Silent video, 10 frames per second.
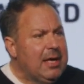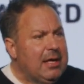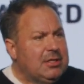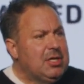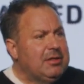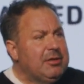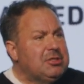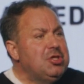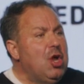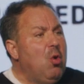She, there's
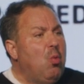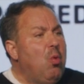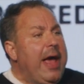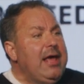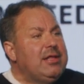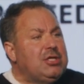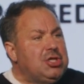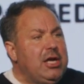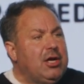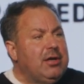no way that
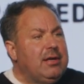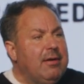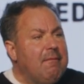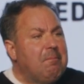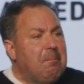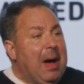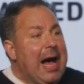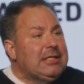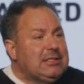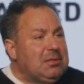she could
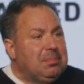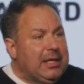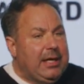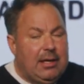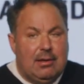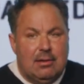possibly